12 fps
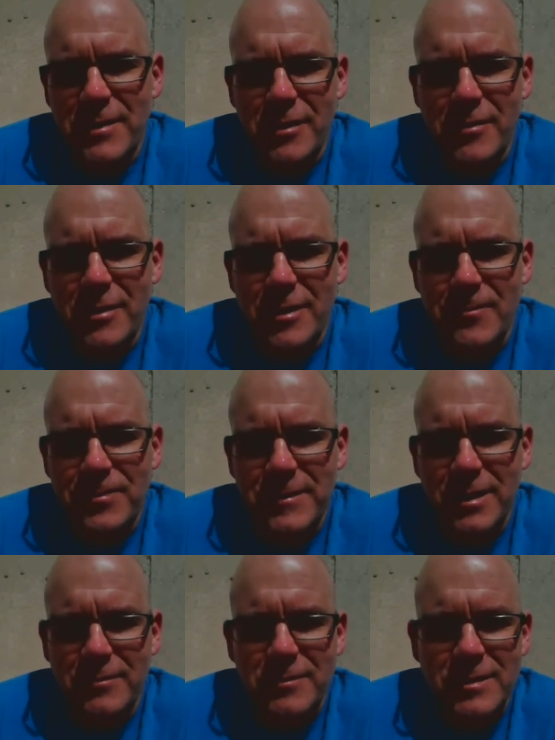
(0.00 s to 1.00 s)
They're,
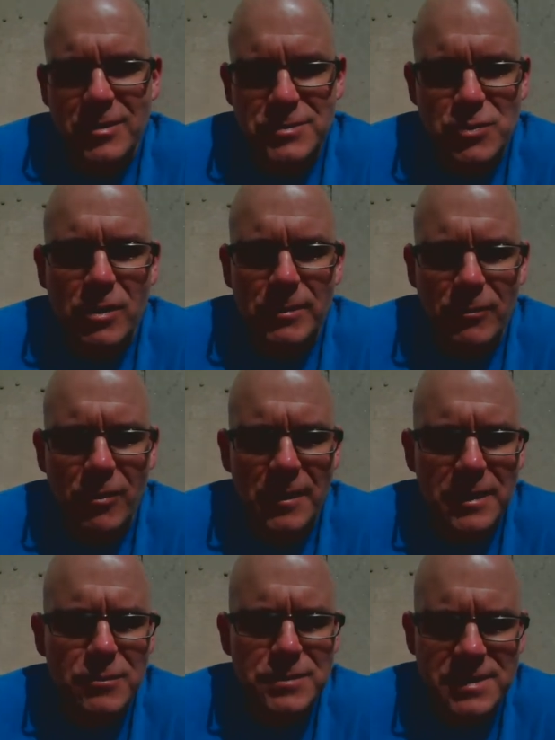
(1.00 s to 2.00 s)
you know, goes horribly wrong.
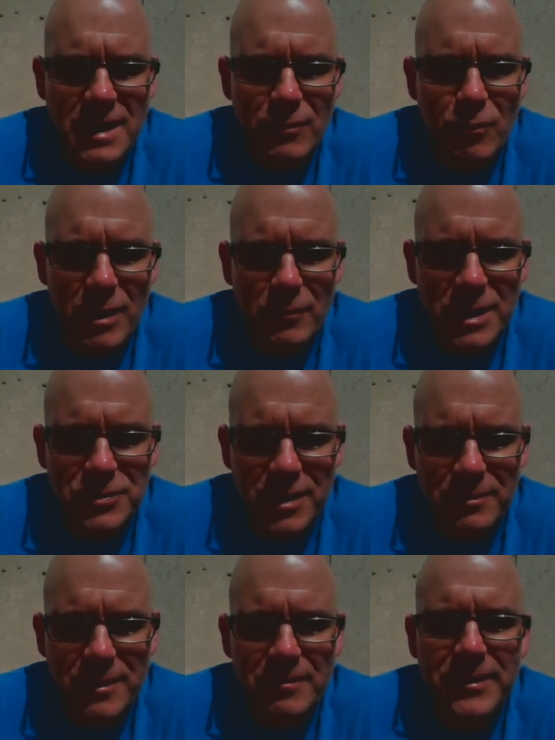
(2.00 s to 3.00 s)
They knew it was kind of a one-way
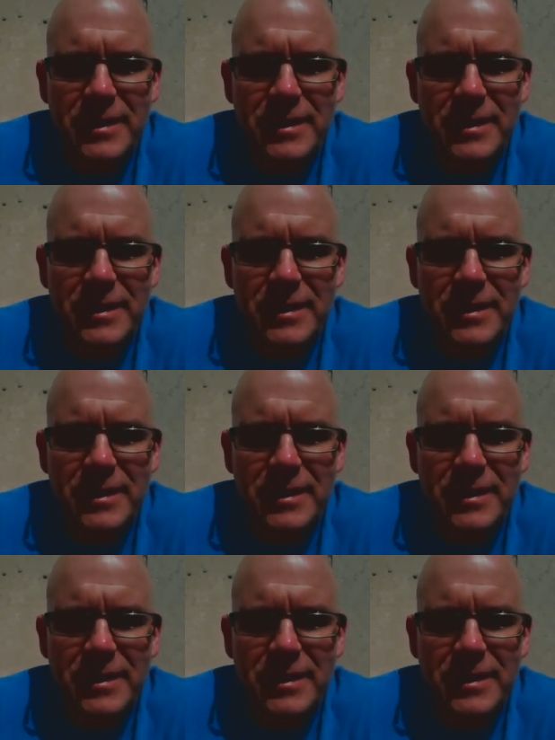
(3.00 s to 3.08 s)
trip.